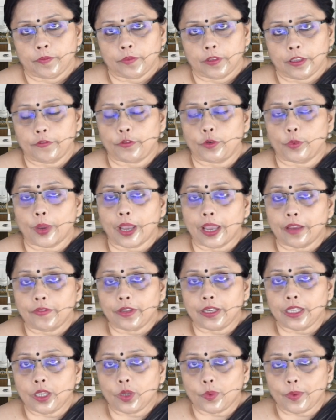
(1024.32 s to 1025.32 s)
If you have
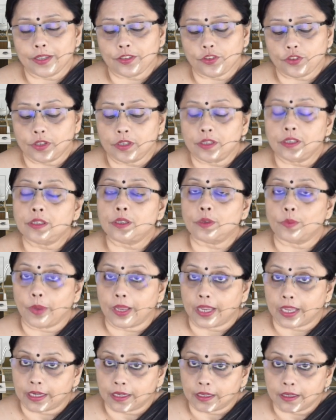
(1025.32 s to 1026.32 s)
any questions, we
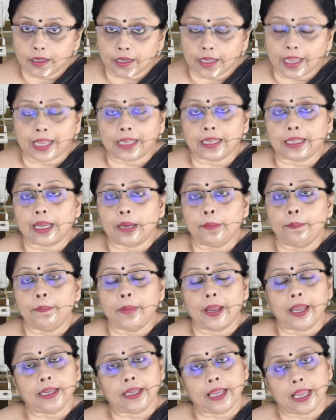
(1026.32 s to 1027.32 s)
can again come
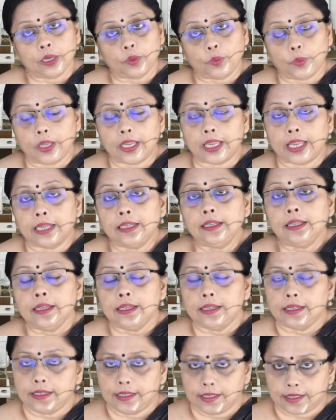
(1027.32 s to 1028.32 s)
back and we can
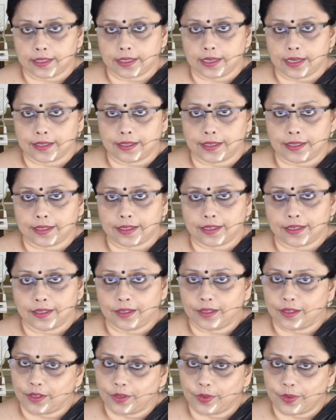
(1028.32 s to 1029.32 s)
discuss it.
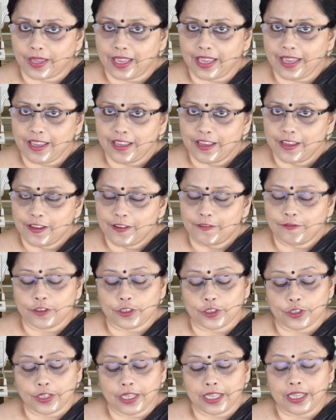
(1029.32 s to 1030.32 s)
Okay, for
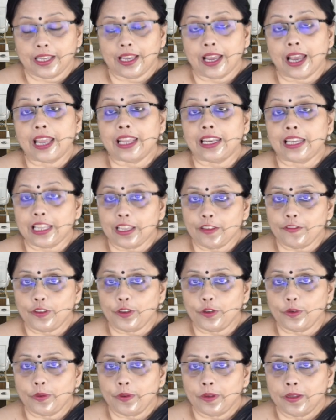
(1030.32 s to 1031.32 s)
today I leave
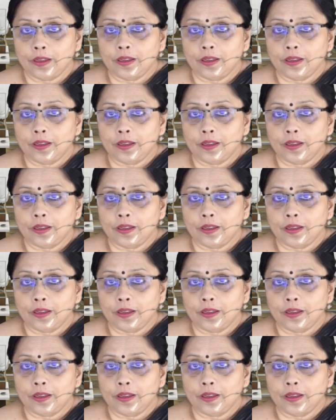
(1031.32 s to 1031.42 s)
you.